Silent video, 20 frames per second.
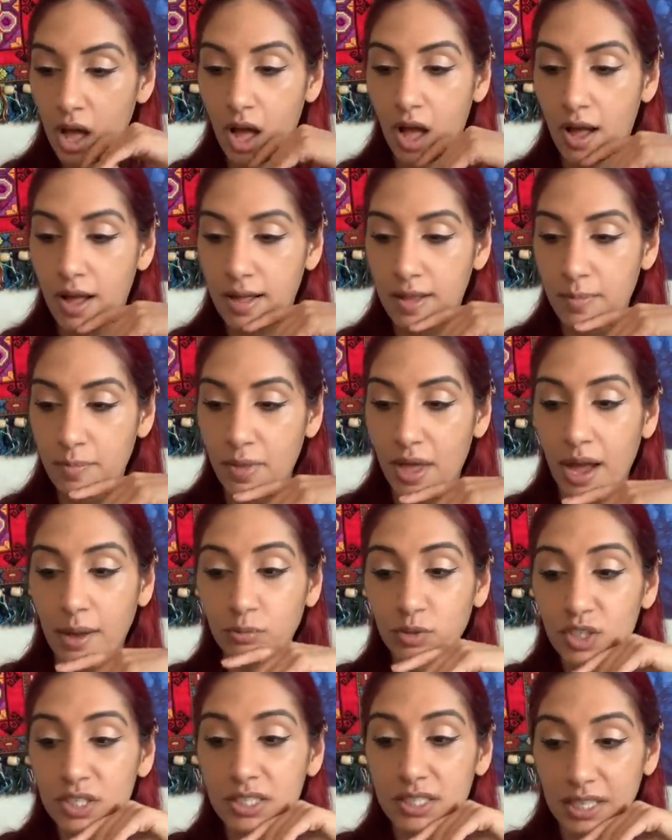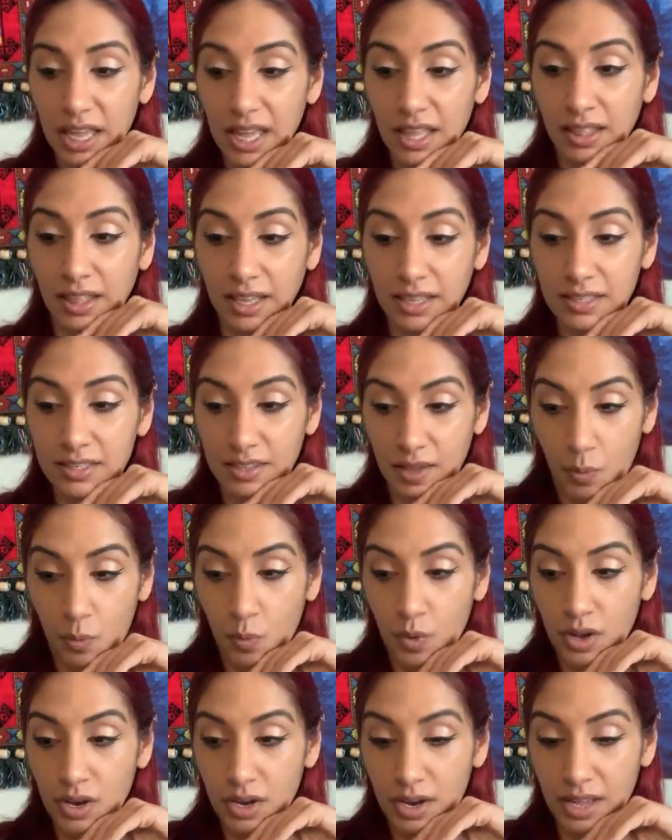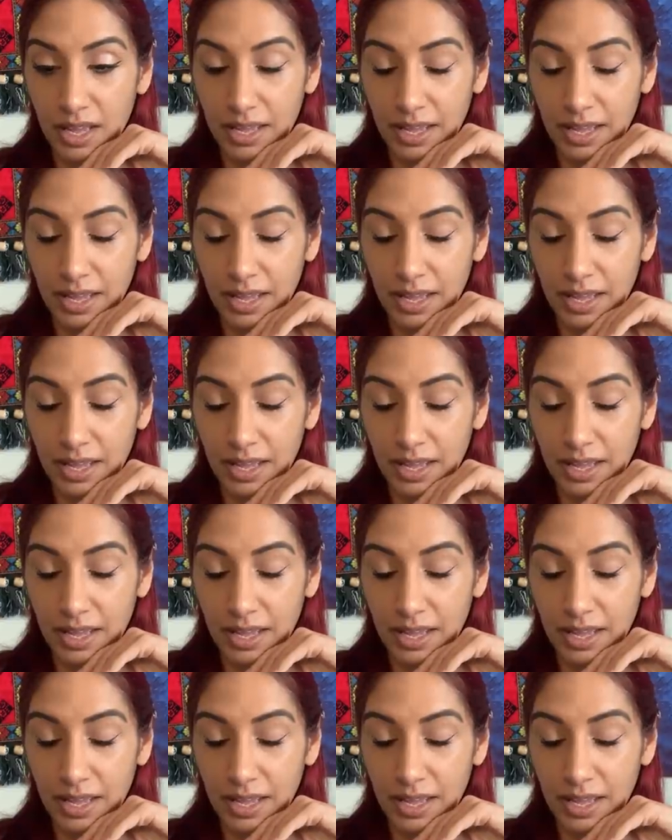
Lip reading: I'm just saying, like someone